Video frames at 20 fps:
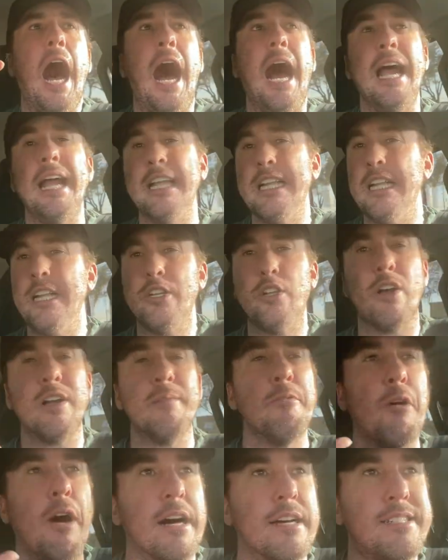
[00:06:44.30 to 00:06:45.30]
And don't get
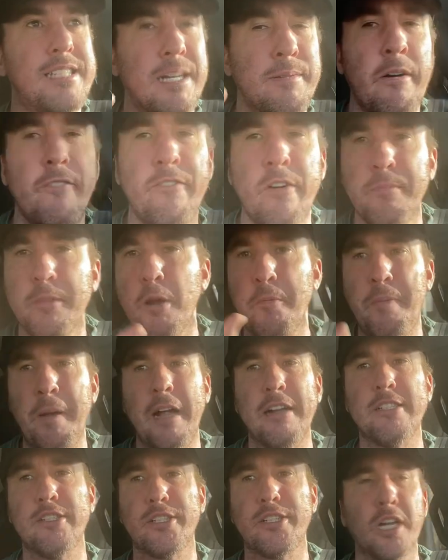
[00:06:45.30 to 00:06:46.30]
me wrong, some of them their
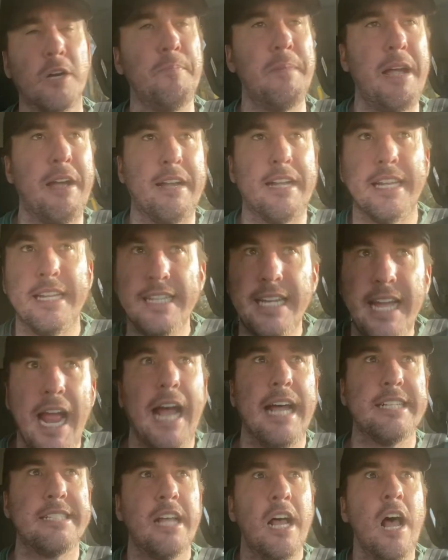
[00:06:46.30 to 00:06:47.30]
parents are still married,
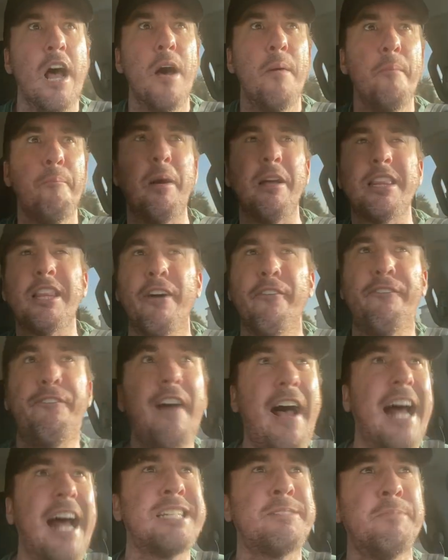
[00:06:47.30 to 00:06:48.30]
yes, but the
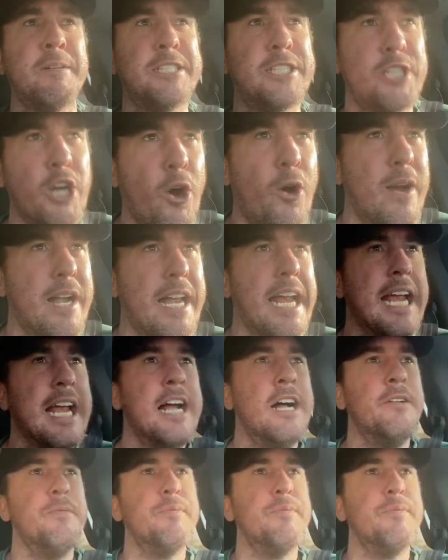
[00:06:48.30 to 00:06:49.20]
vast majority